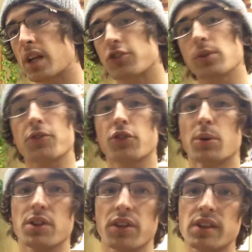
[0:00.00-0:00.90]
So let's go
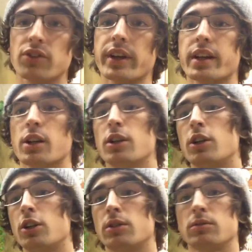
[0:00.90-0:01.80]
into things like,
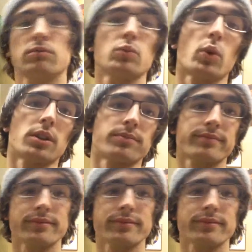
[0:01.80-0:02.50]
well,